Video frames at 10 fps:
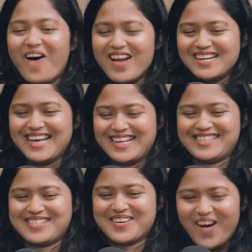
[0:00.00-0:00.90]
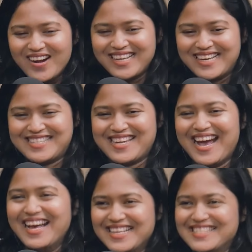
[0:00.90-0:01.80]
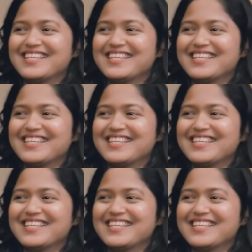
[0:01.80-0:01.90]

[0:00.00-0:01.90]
Context, guys.